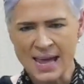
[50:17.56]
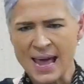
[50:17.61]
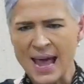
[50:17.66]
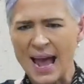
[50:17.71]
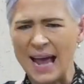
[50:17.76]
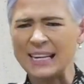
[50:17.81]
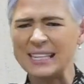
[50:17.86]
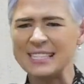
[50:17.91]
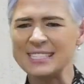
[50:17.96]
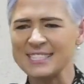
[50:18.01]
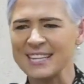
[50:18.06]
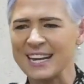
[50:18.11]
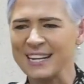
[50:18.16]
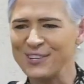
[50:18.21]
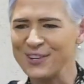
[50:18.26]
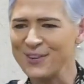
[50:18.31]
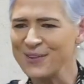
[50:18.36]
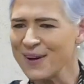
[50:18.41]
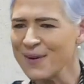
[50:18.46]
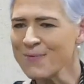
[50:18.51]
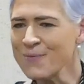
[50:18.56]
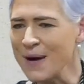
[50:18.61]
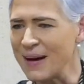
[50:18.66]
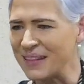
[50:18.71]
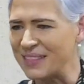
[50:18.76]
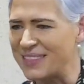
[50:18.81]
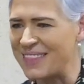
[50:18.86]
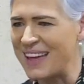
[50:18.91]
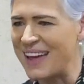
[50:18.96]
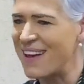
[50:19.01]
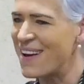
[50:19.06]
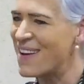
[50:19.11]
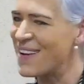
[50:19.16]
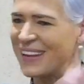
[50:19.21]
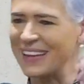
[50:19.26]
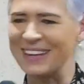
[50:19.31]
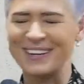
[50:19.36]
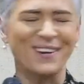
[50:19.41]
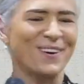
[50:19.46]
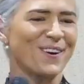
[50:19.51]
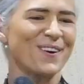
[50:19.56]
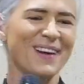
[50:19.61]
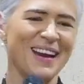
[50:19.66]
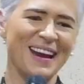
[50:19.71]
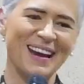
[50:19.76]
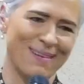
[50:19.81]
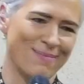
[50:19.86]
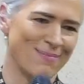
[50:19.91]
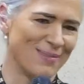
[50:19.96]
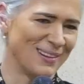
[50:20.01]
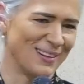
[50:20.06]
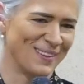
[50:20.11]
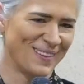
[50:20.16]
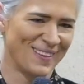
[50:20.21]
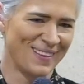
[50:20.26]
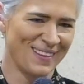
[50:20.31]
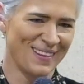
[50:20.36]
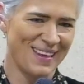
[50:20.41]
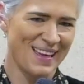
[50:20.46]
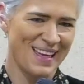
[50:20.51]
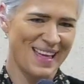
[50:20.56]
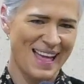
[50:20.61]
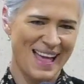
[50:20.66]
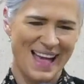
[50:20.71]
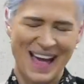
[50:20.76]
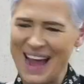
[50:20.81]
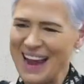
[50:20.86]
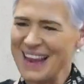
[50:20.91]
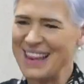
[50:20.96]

And he said, you know what? They are incredible. I